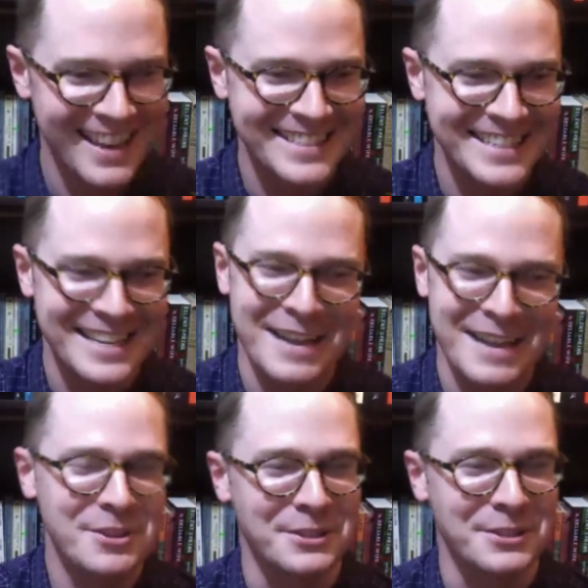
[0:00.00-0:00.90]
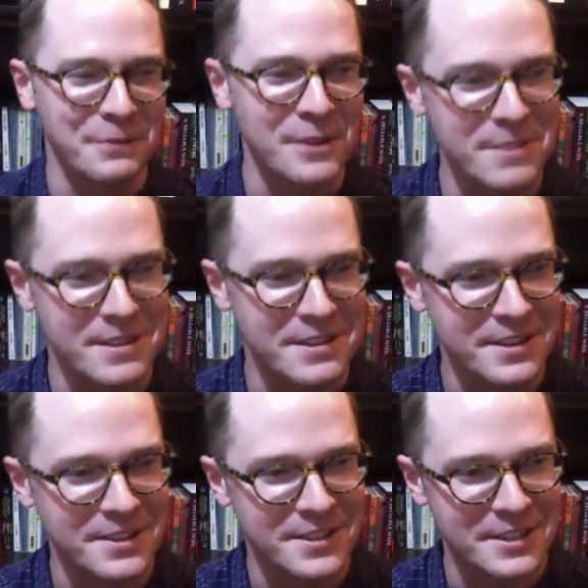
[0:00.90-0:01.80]
and uh, it was just fun
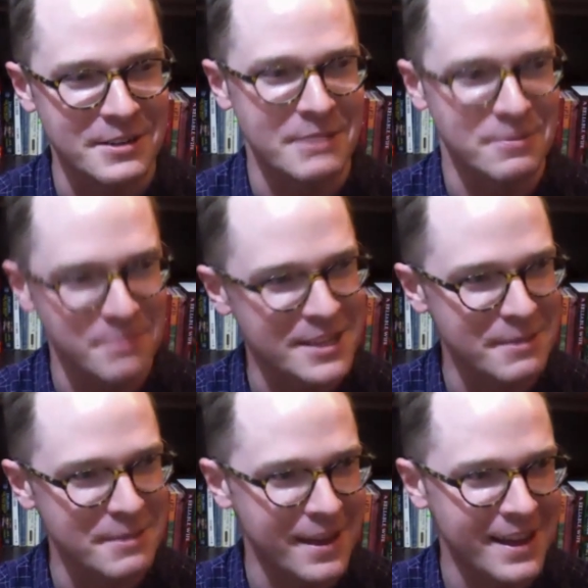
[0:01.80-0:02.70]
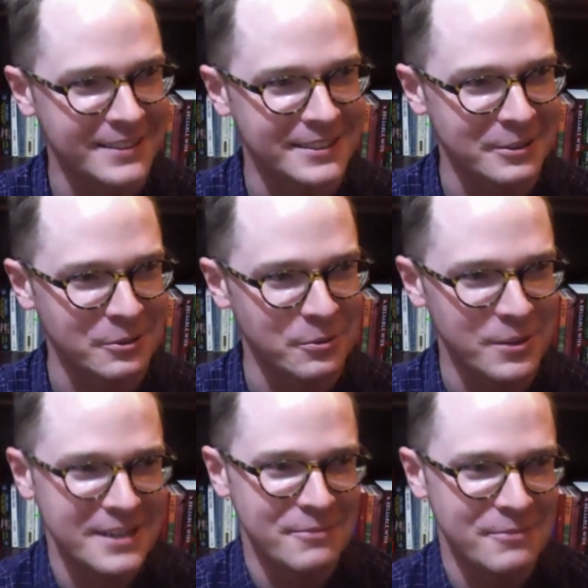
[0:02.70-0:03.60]
because you know it was meant to be bad, so we
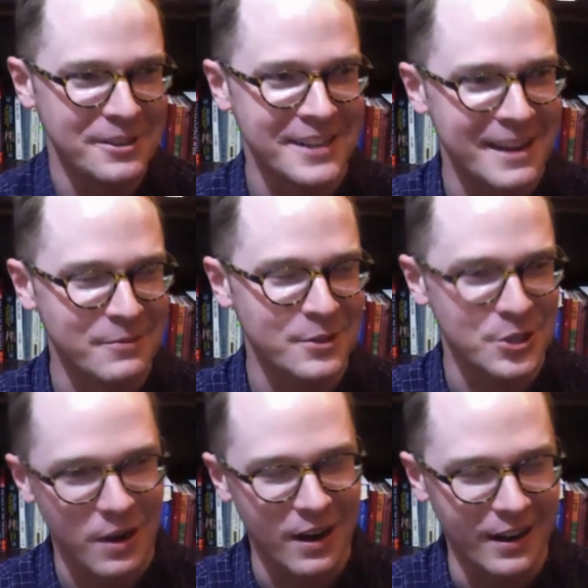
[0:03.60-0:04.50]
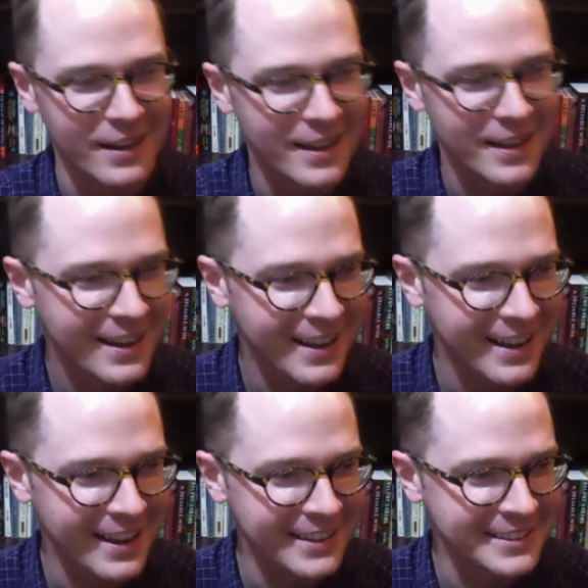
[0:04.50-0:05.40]
didn't really have to try.
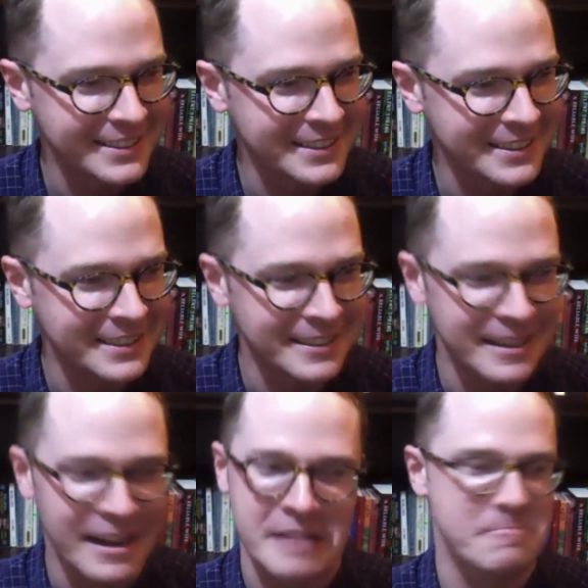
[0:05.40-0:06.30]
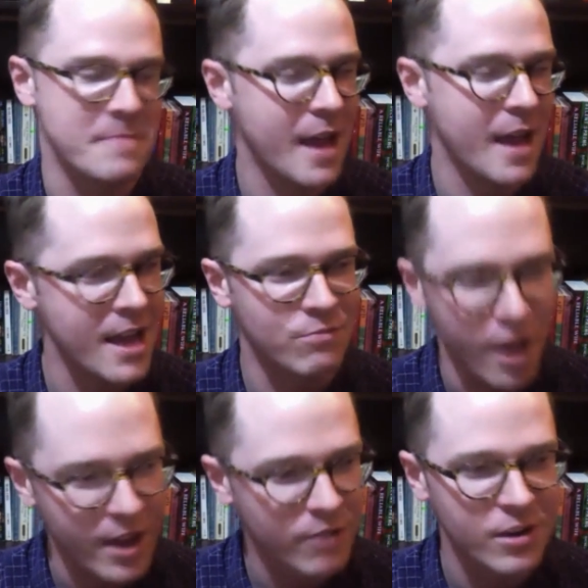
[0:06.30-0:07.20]
And uh,
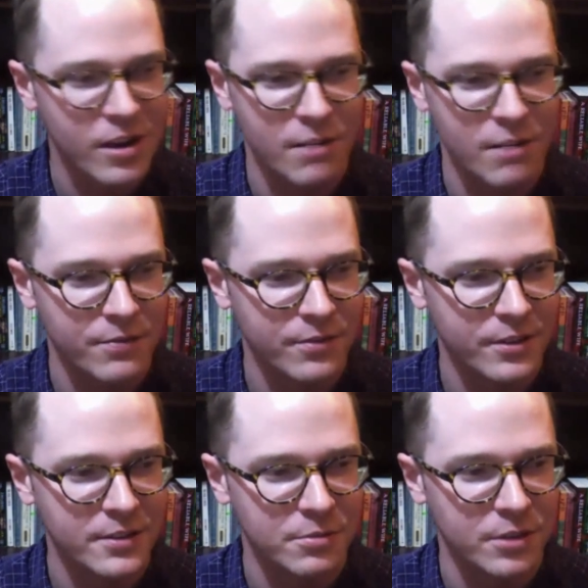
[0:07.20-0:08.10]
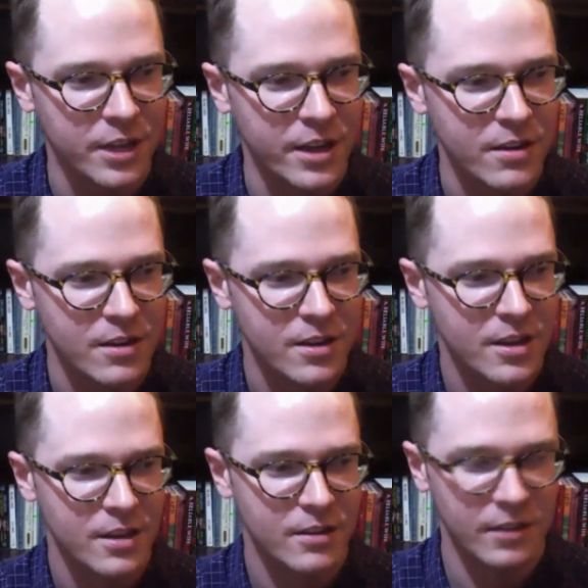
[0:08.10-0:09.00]
right away, all my friends were like,
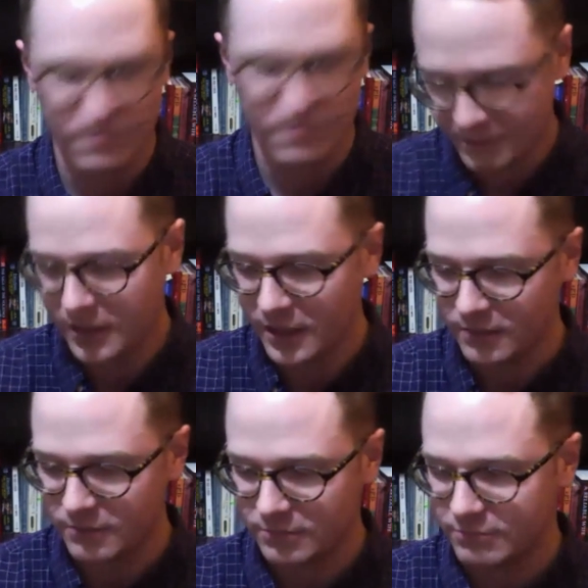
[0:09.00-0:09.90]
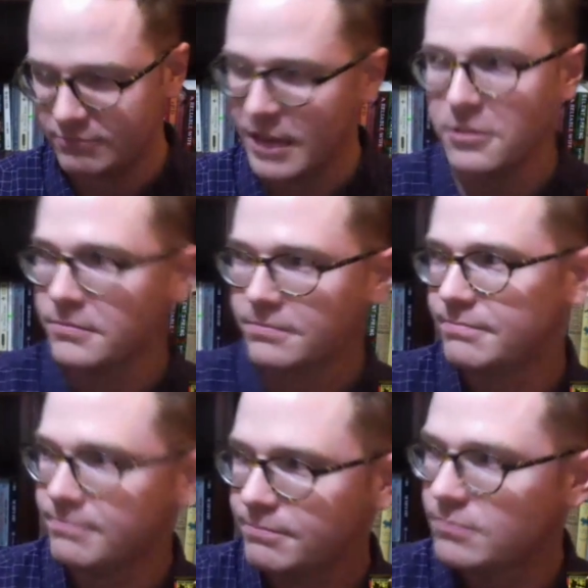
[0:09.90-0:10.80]
well, you know, like they were,
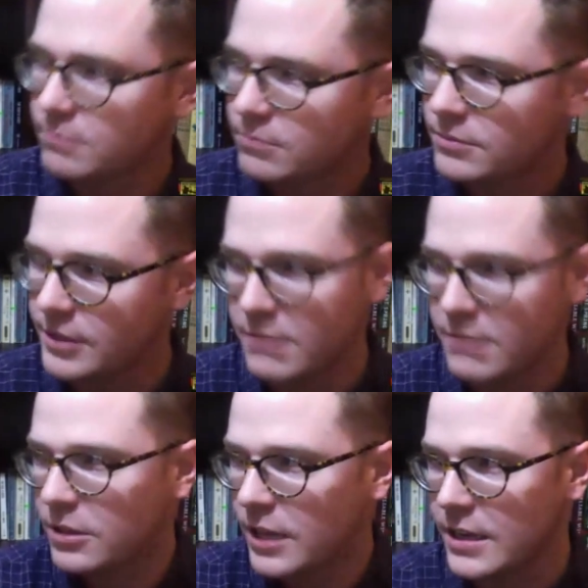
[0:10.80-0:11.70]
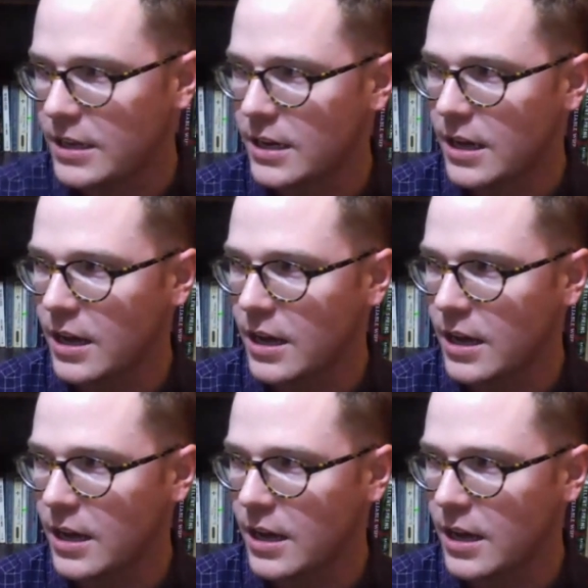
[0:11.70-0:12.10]
they were like uh,